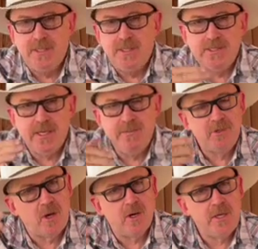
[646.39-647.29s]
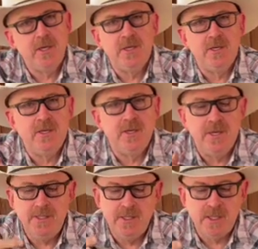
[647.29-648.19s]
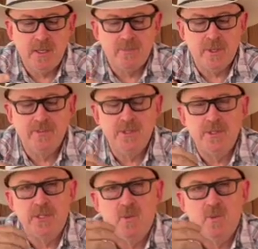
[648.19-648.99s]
bit of time talking, and I did that on purpose.